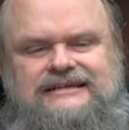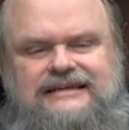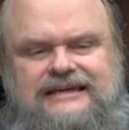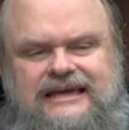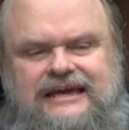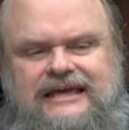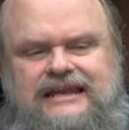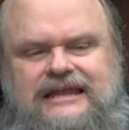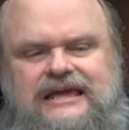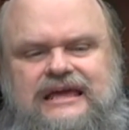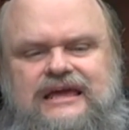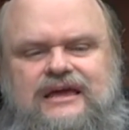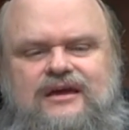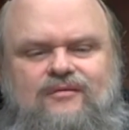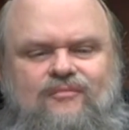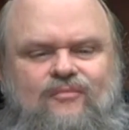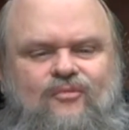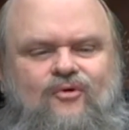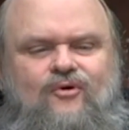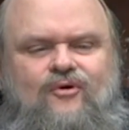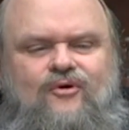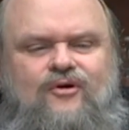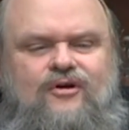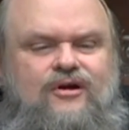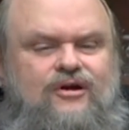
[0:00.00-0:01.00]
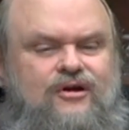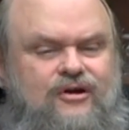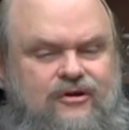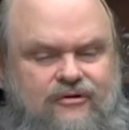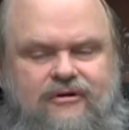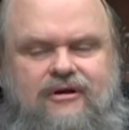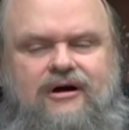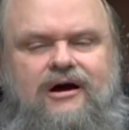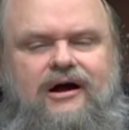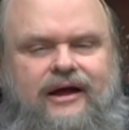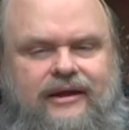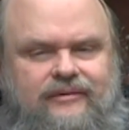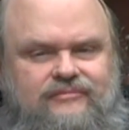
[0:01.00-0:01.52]
any more
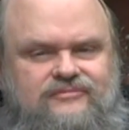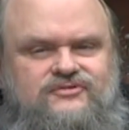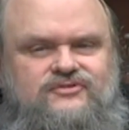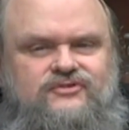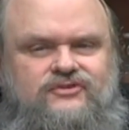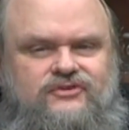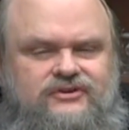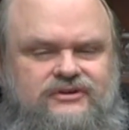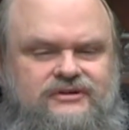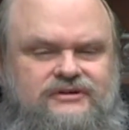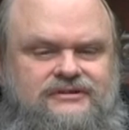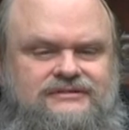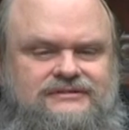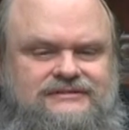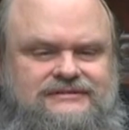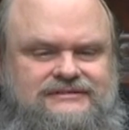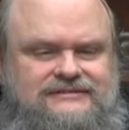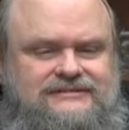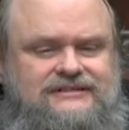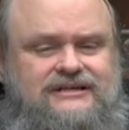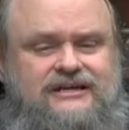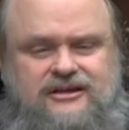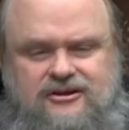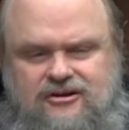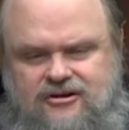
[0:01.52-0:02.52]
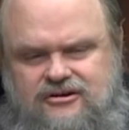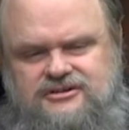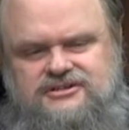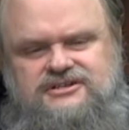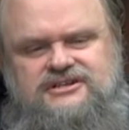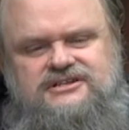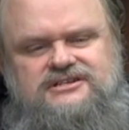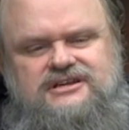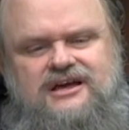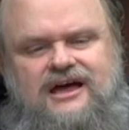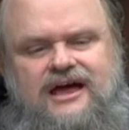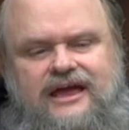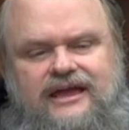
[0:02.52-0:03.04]
crimes in our
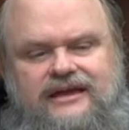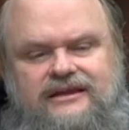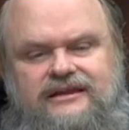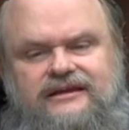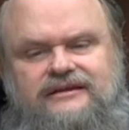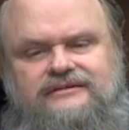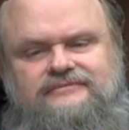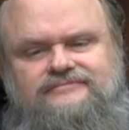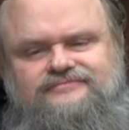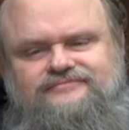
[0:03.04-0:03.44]
society.